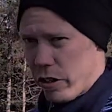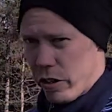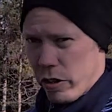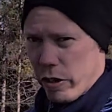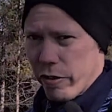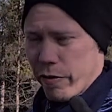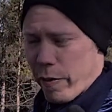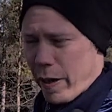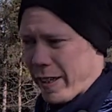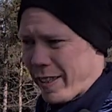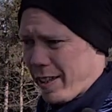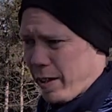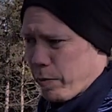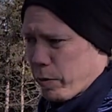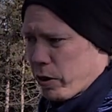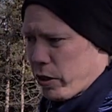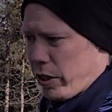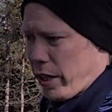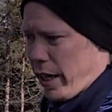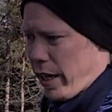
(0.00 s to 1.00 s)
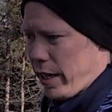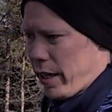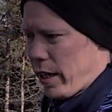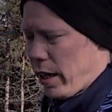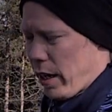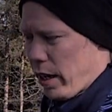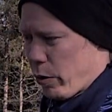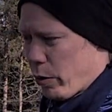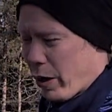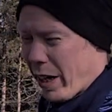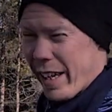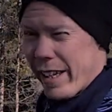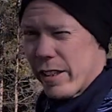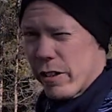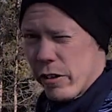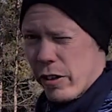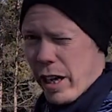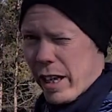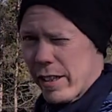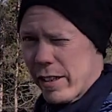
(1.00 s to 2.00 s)
two of my tips today relate
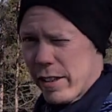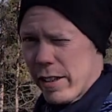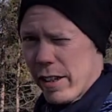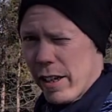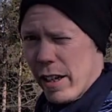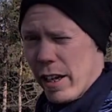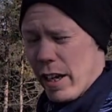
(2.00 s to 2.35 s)
to that,